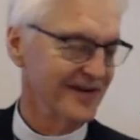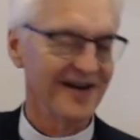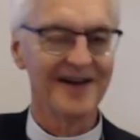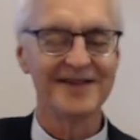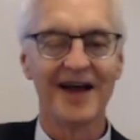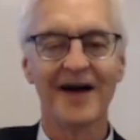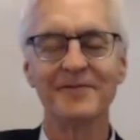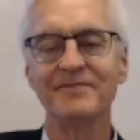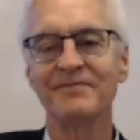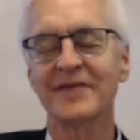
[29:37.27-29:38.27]
right?
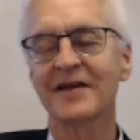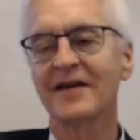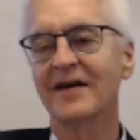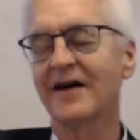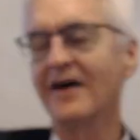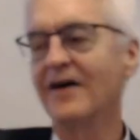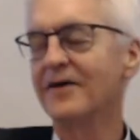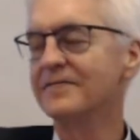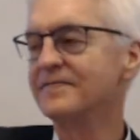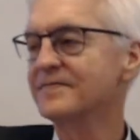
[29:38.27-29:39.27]
Um,
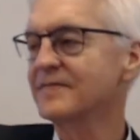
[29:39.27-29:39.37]
uh,